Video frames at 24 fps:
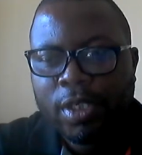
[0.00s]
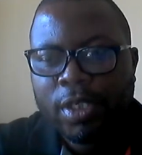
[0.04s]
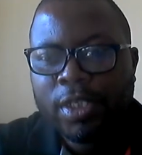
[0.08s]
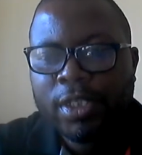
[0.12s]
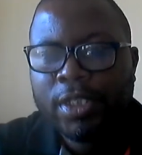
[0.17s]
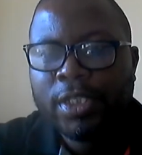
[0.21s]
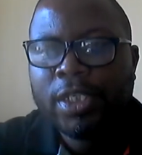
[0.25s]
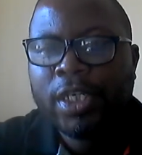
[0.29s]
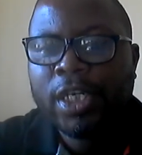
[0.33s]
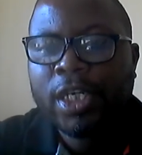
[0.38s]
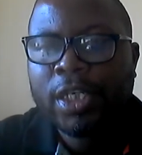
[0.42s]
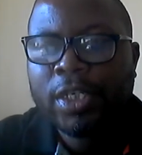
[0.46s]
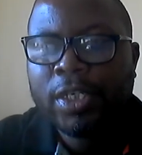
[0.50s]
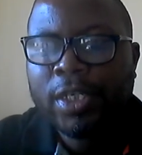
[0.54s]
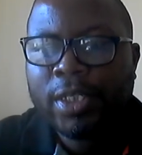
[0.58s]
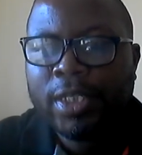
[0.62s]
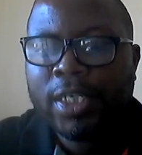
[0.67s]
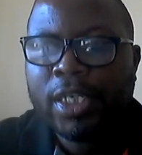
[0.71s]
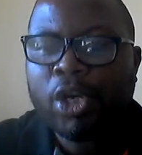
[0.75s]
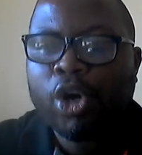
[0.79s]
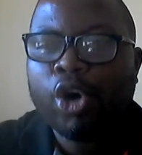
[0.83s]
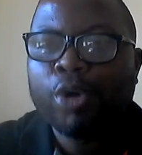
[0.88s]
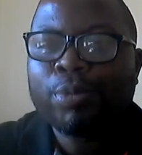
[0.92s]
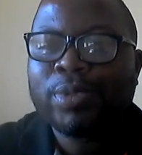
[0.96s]
The
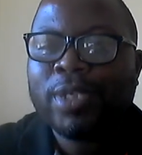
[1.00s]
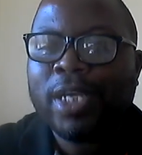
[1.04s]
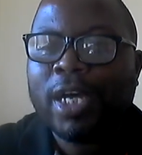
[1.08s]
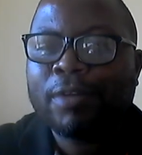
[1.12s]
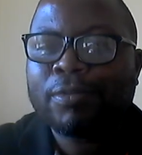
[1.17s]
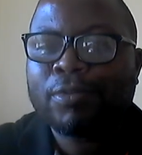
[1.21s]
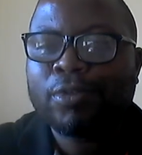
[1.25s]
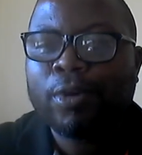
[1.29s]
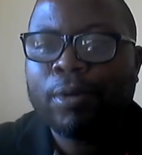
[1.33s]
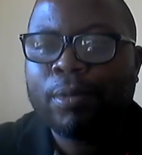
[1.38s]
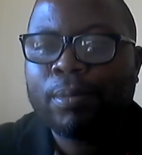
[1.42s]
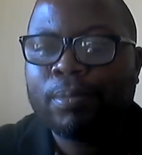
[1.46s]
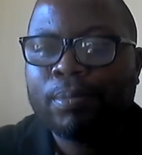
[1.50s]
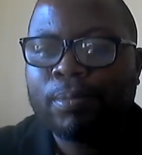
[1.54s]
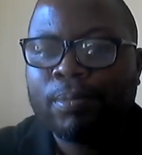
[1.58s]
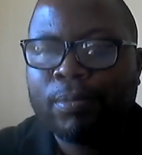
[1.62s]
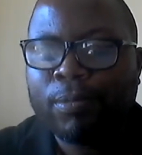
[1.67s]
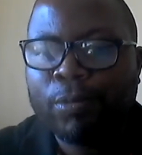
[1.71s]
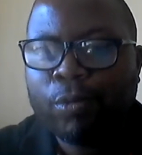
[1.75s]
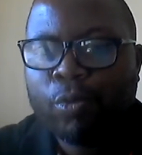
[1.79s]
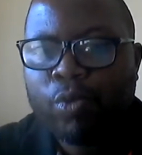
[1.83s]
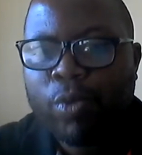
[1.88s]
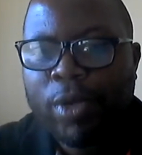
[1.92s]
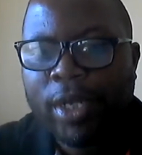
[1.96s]
critic observes some
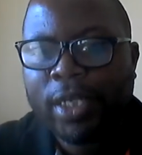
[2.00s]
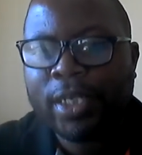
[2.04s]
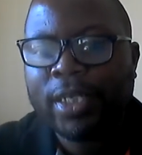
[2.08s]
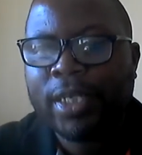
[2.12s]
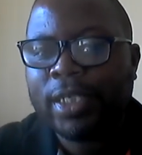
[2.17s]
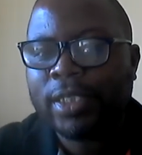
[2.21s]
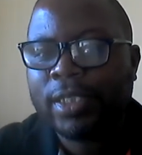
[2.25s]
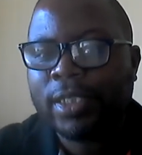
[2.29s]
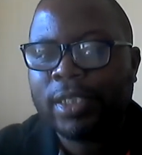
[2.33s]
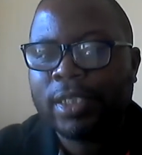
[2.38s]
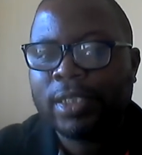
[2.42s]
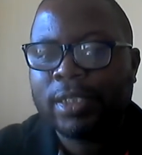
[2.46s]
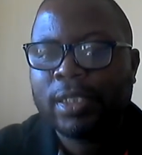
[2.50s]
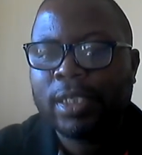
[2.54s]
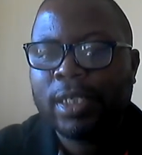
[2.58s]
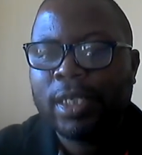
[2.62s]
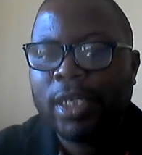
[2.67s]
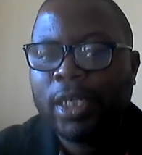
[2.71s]
weaknesses